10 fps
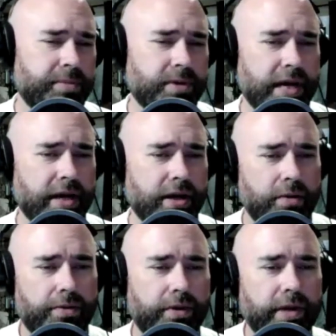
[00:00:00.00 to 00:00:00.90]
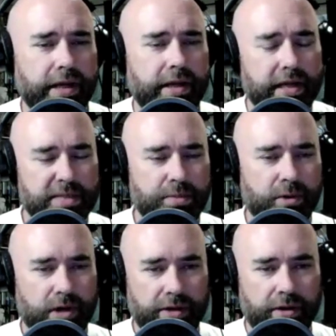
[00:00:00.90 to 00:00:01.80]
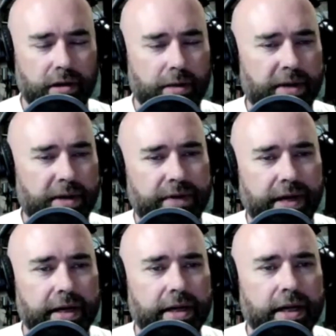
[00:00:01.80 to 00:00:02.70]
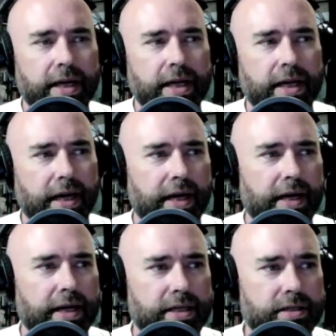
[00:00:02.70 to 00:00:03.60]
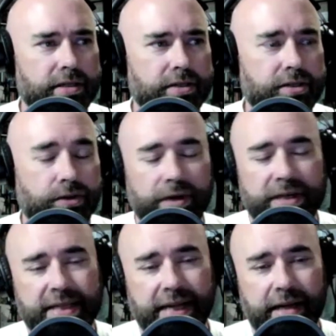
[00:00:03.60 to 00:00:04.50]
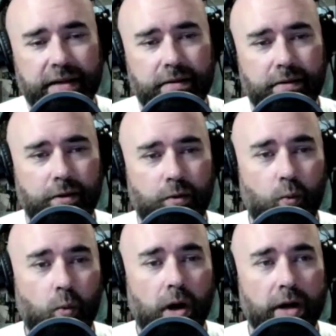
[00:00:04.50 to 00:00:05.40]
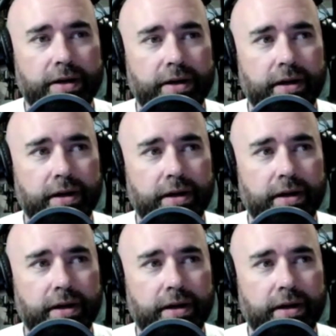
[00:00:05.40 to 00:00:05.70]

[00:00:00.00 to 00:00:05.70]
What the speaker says: kind of go through and they explore it on their own. They might find stories that weren't